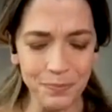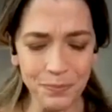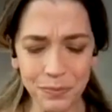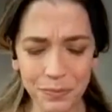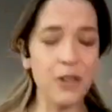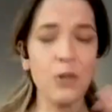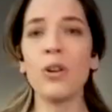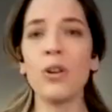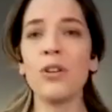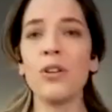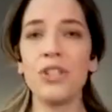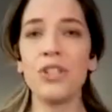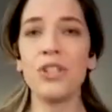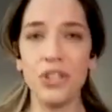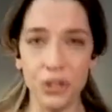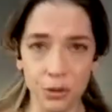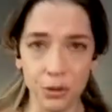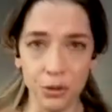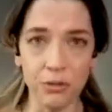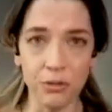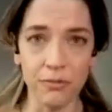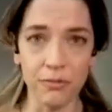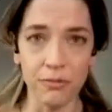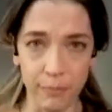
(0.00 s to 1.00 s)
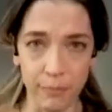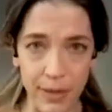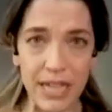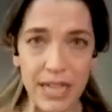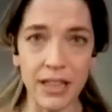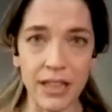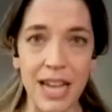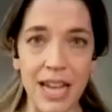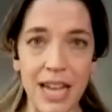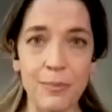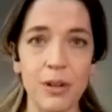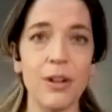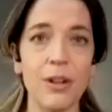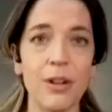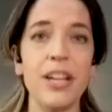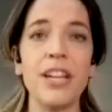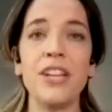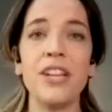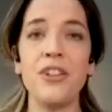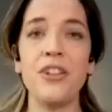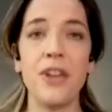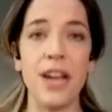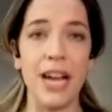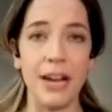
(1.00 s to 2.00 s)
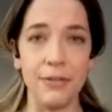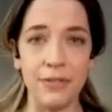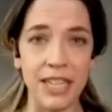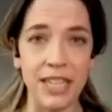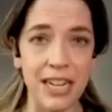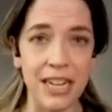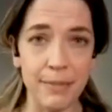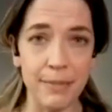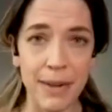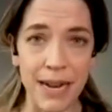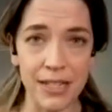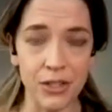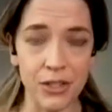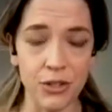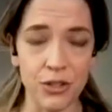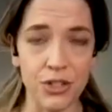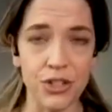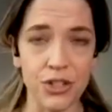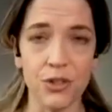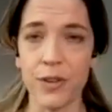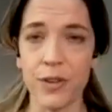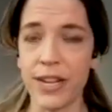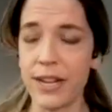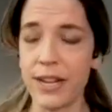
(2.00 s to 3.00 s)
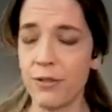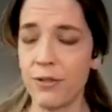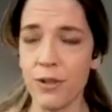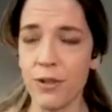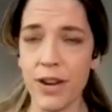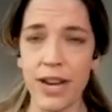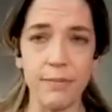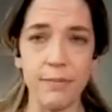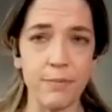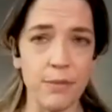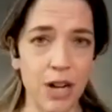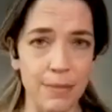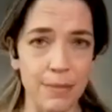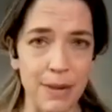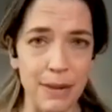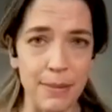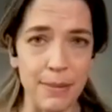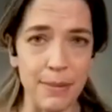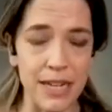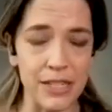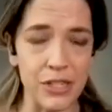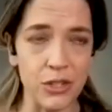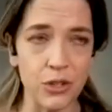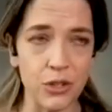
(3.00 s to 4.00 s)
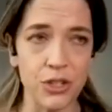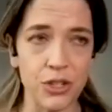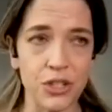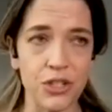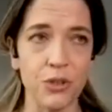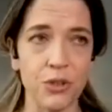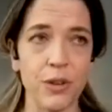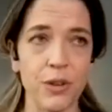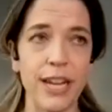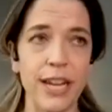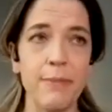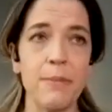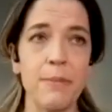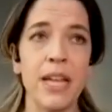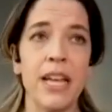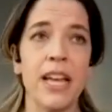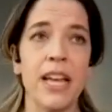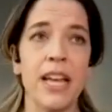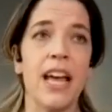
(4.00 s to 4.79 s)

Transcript: In order to be a librarian, you have to get a master's degree. Great, got my master's degree.